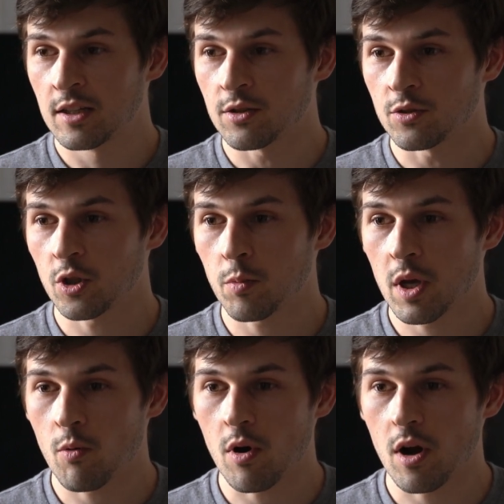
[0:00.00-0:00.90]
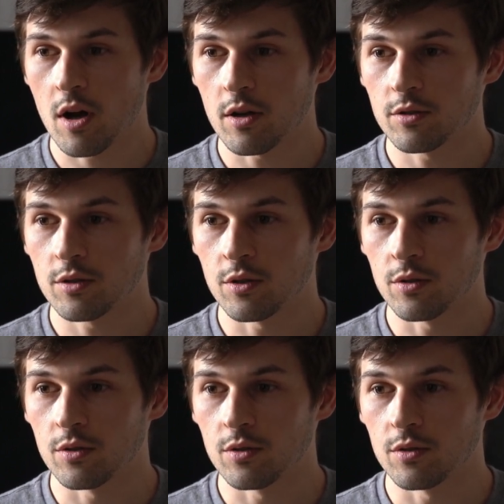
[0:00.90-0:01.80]
So it took me a while
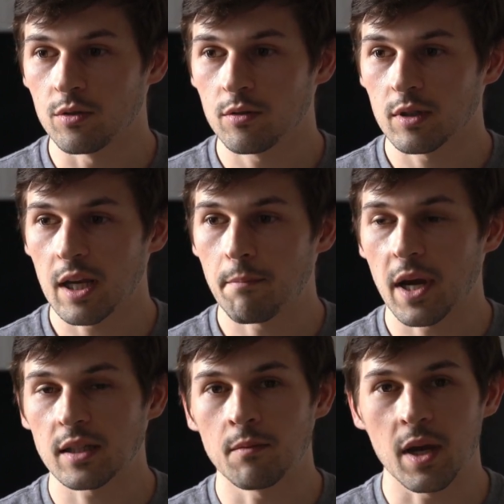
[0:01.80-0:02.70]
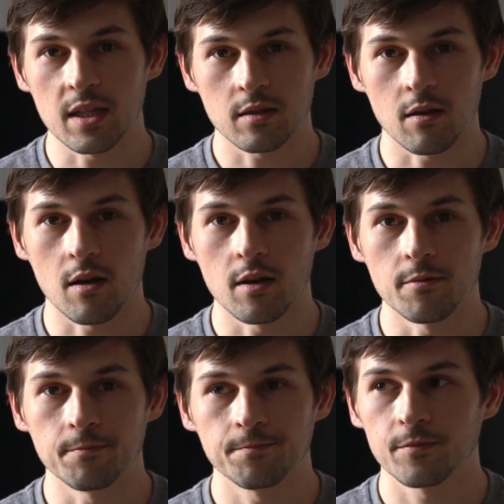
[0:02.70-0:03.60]
to get back to baseline,